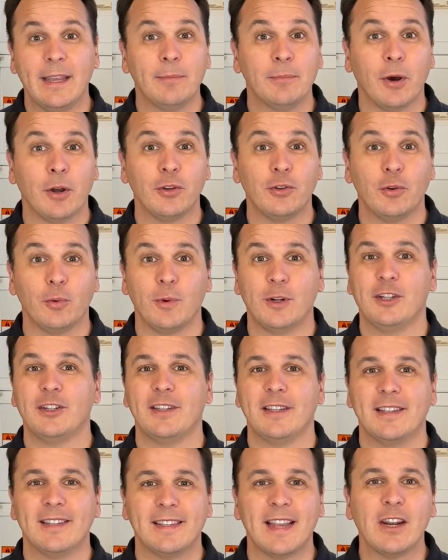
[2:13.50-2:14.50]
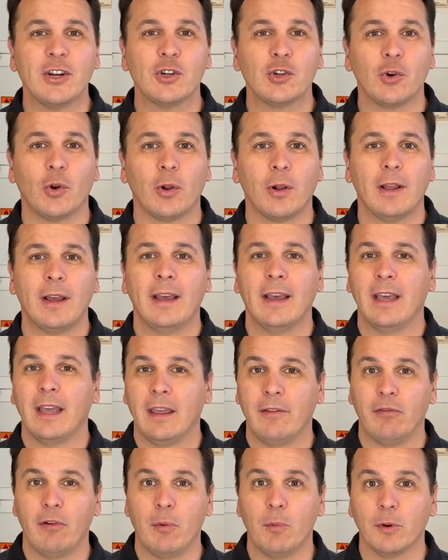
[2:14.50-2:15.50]
module, which is essential
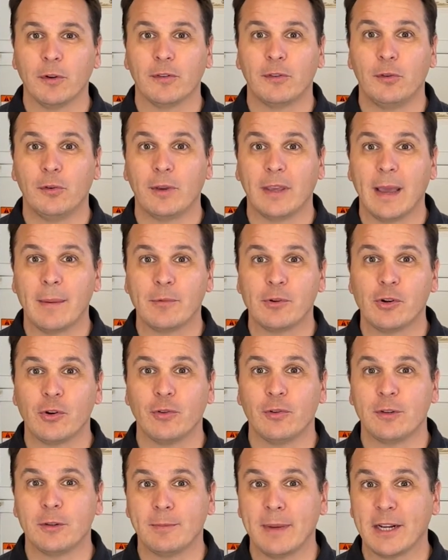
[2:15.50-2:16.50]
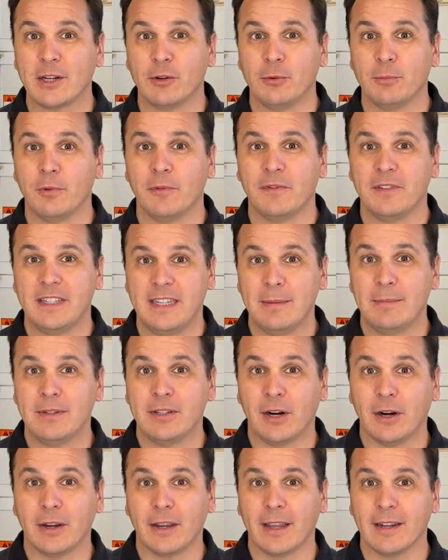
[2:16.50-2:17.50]
if we want to capture the spectrum of dim
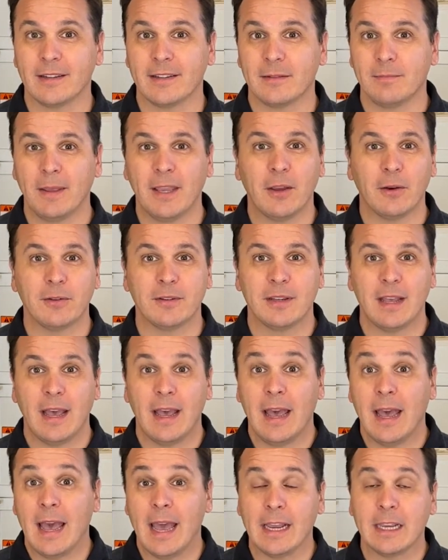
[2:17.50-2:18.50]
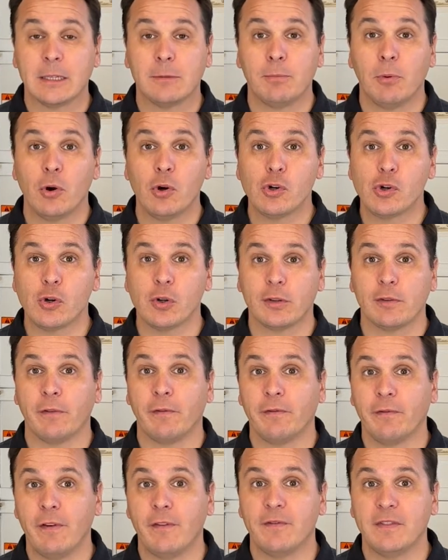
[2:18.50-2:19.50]
targets, because exposures of
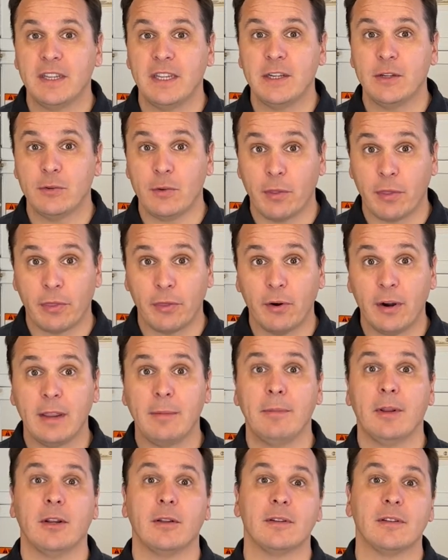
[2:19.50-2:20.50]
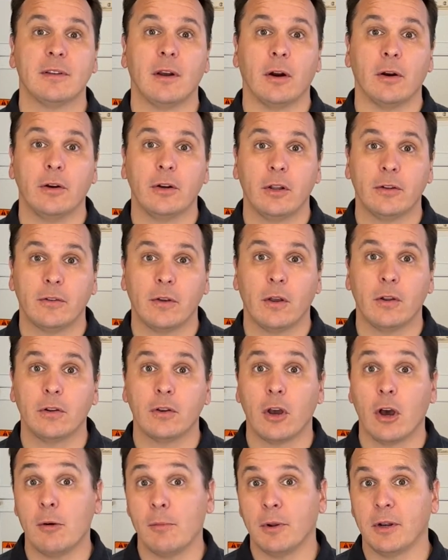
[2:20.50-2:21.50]
15 to 30 minutes are not
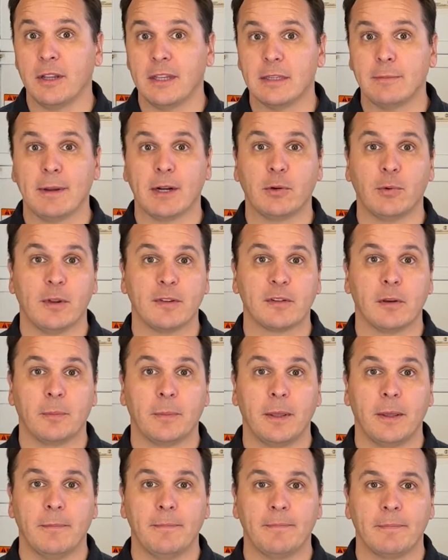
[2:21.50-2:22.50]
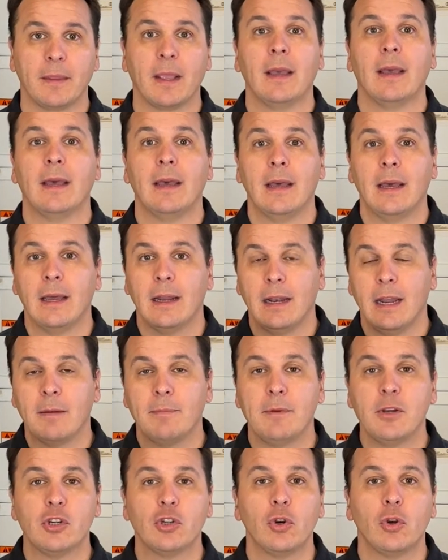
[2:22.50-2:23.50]
uncommon in spectroscopy. Let
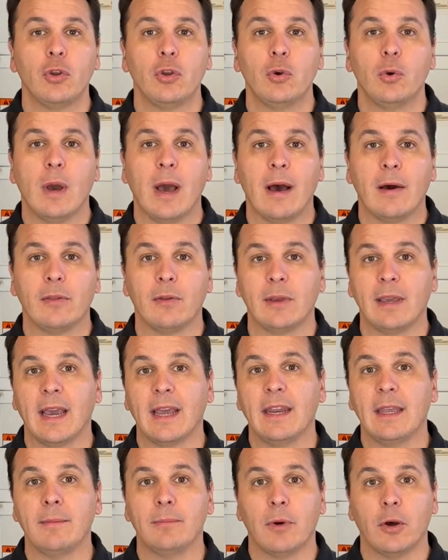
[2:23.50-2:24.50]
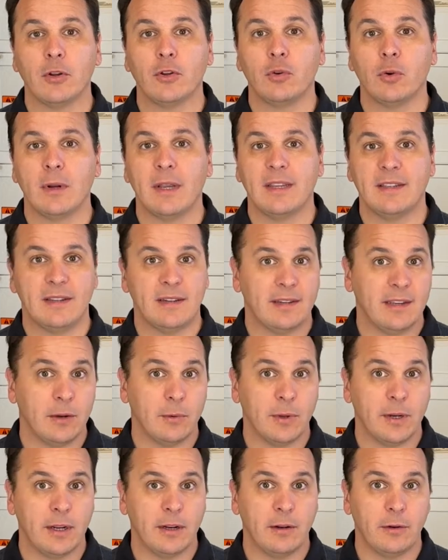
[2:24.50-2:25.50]
me show you how the guiding module is
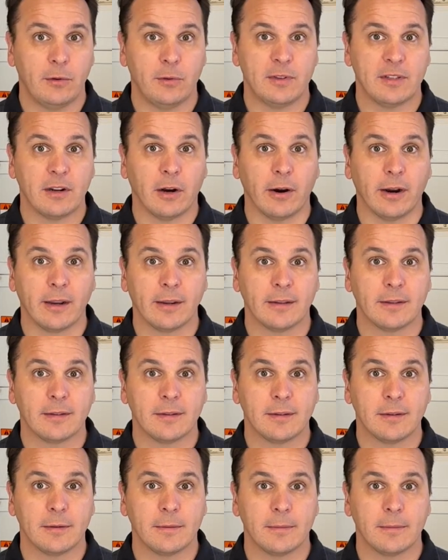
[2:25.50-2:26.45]
integrated into StarX.